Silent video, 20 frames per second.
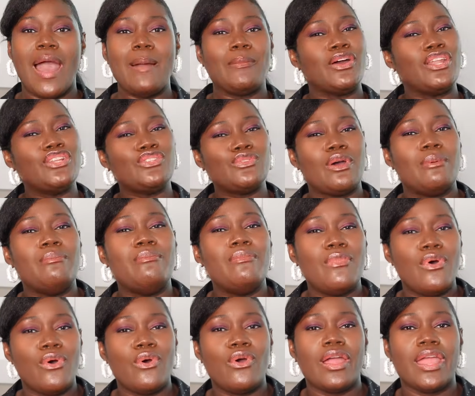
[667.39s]
I'm going to do a
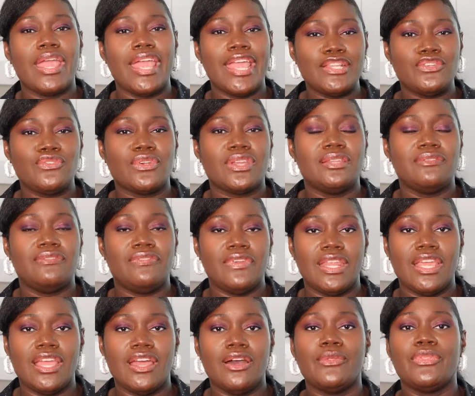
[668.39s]
more intricate
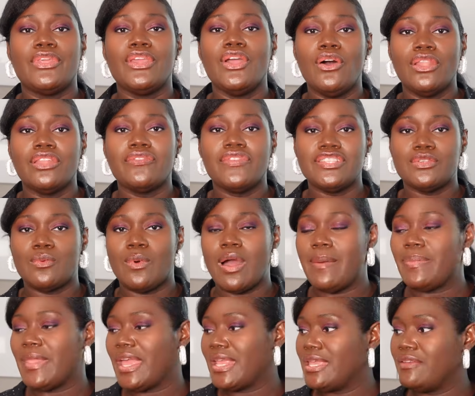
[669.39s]
video. The only reason why
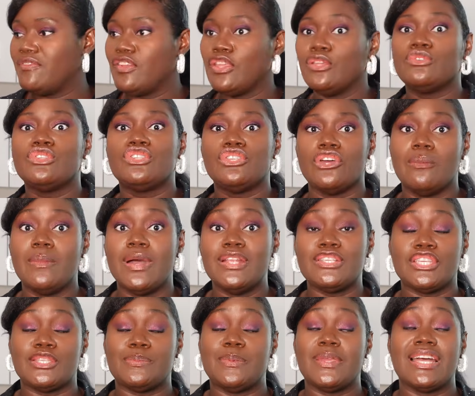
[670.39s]
I'm not giving you so
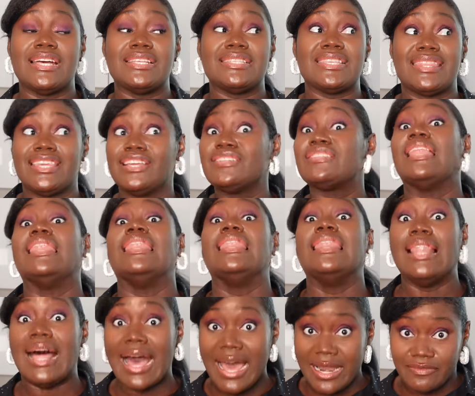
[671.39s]
much is because there's a
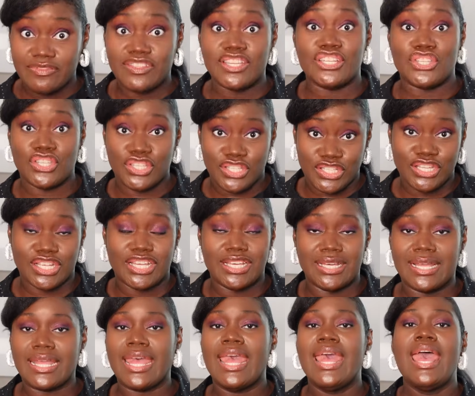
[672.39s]
lot of dishes to
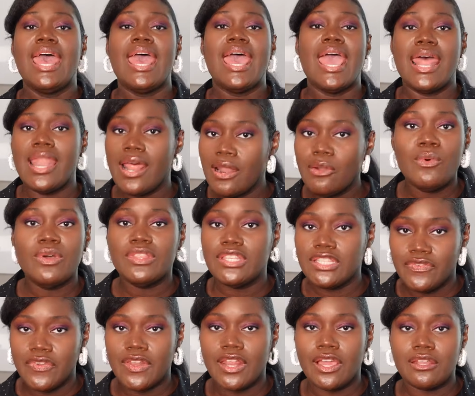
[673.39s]
cook, and I don't want
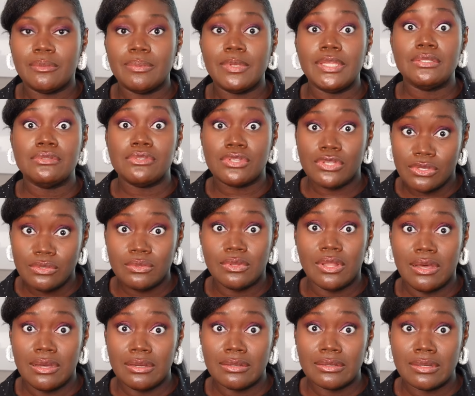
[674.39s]
this video to be too
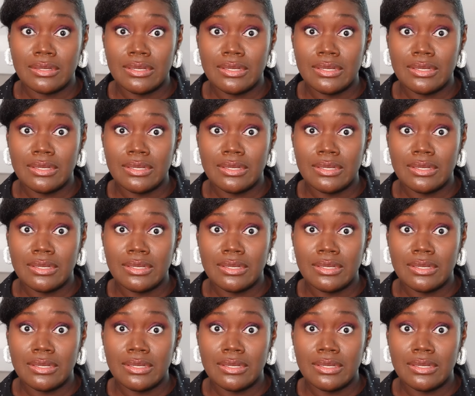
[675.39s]
long.